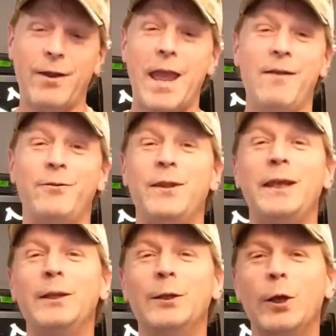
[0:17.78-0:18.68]

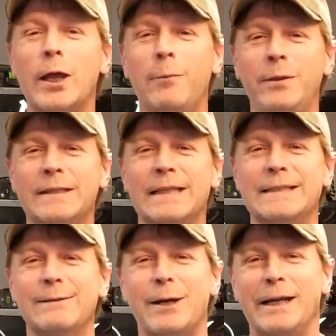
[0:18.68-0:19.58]
everything you look up, it
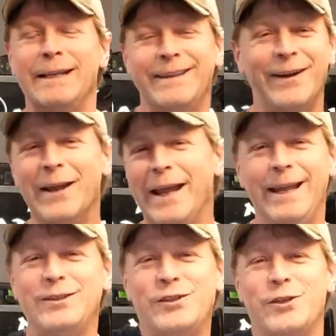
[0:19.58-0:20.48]
says it right in there.
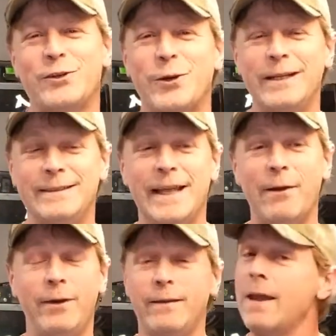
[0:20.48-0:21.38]
It's just crazy
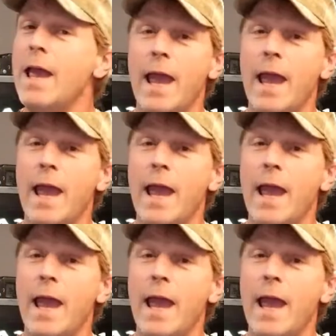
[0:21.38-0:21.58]
how it is.